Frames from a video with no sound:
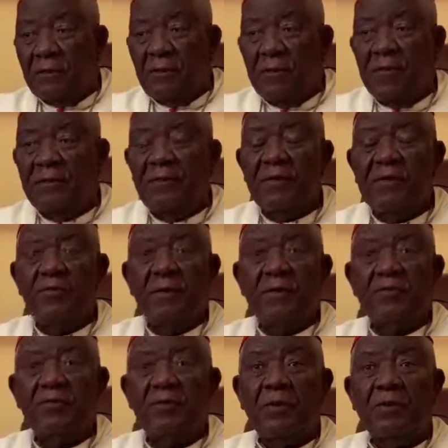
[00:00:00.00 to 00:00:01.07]
ended my
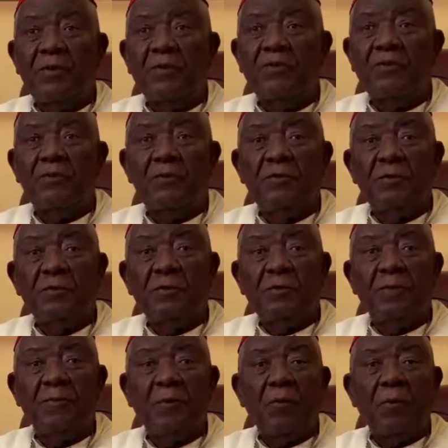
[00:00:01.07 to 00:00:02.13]
studies in
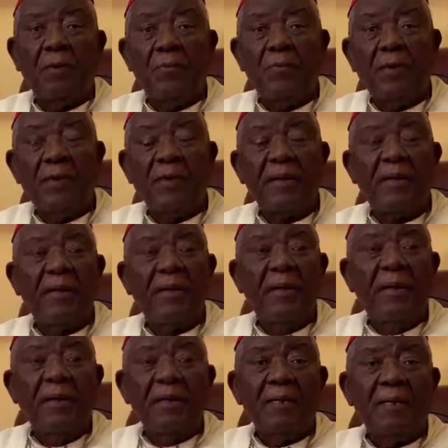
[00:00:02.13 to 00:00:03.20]
Europe or America,
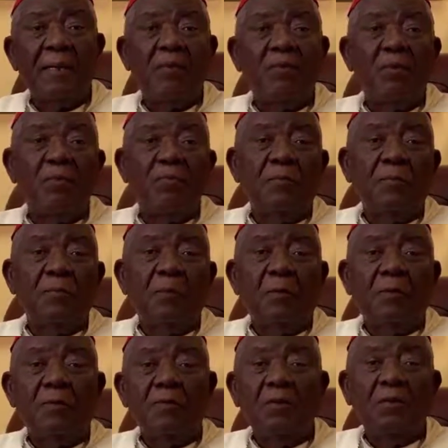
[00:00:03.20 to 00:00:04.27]
came home,
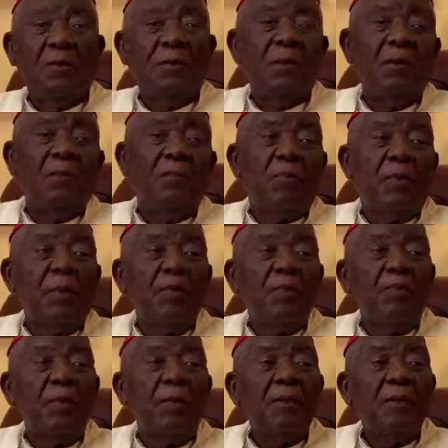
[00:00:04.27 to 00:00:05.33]
nobody employed
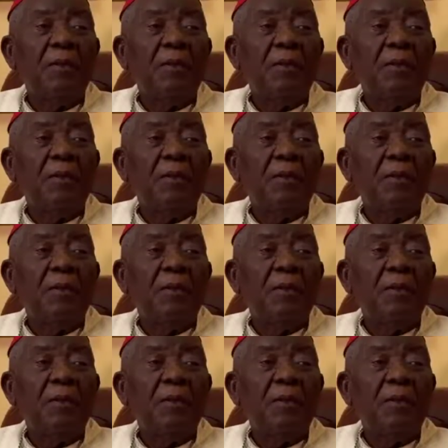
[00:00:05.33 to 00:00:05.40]
me.